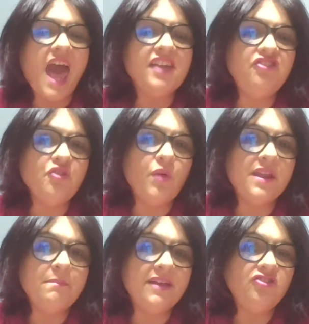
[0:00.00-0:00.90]
I do
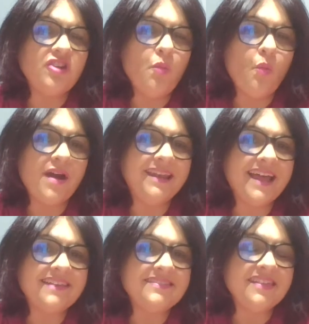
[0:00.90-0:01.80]
want to mention one
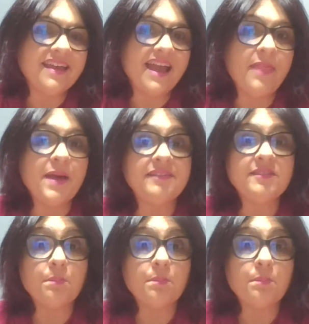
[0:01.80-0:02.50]
last thing, and that's the